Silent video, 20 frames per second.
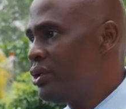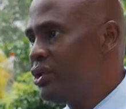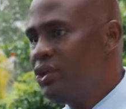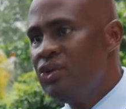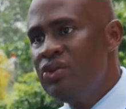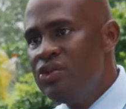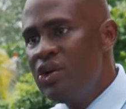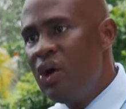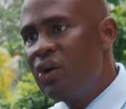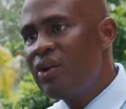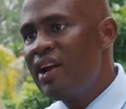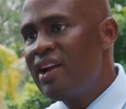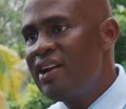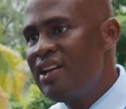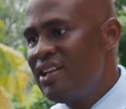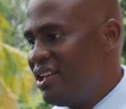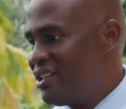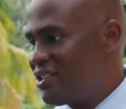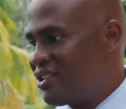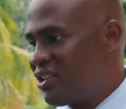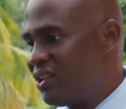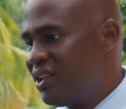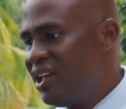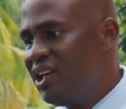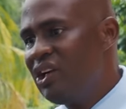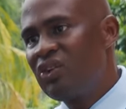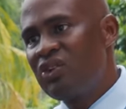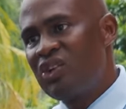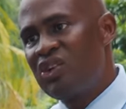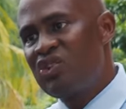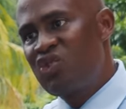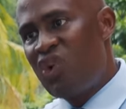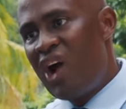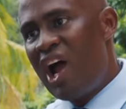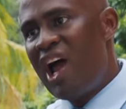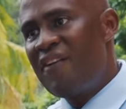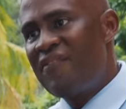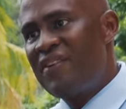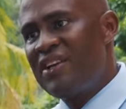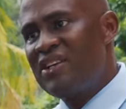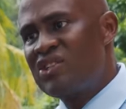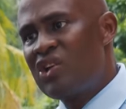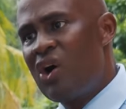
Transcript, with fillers: You know that it's illegal to drive and